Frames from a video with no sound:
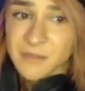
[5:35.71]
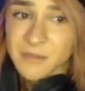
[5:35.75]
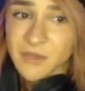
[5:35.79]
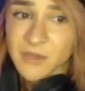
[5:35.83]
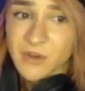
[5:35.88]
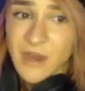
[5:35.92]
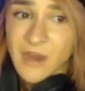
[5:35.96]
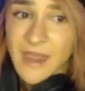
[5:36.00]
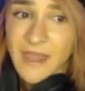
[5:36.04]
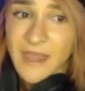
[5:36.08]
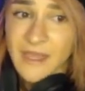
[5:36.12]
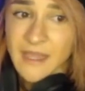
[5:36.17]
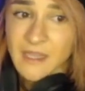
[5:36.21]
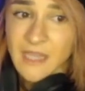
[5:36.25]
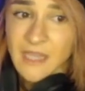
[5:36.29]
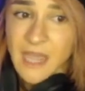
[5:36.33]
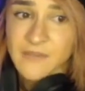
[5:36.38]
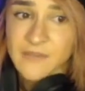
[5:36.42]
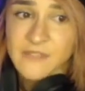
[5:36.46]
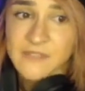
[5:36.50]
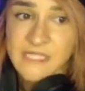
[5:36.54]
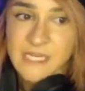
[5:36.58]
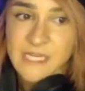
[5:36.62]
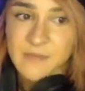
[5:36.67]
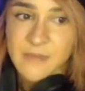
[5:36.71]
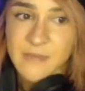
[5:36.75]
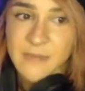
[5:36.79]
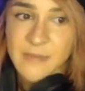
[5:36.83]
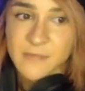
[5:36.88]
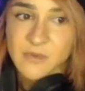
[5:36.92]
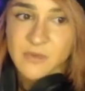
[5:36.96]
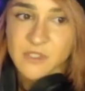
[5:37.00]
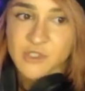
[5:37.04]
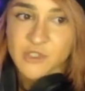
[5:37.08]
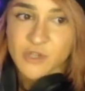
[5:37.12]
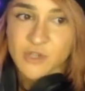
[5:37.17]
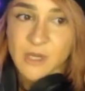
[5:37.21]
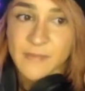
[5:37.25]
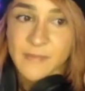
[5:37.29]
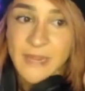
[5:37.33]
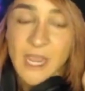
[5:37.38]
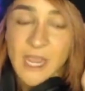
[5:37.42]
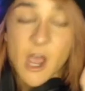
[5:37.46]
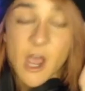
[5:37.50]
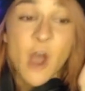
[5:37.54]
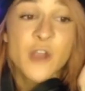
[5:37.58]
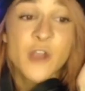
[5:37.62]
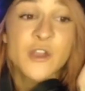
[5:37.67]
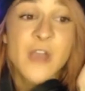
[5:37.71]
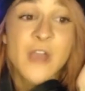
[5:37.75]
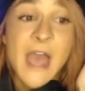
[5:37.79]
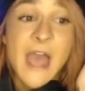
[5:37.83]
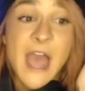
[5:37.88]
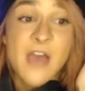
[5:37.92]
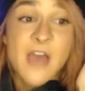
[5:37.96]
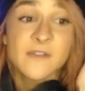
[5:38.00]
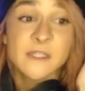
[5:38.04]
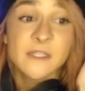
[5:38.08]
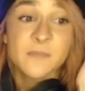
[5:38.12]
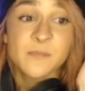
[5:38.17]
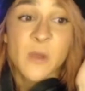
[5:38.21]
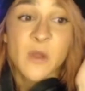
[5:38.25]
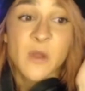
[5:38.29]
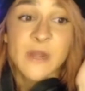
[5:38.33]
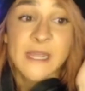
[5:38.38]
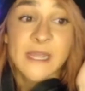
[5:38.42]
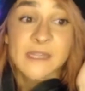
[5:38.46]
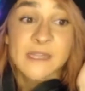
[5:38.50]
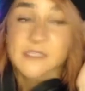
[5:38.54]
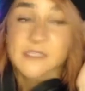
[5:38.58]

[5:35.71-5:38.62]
I'm crying. I've seen people streaming it. Oh, you have spun it?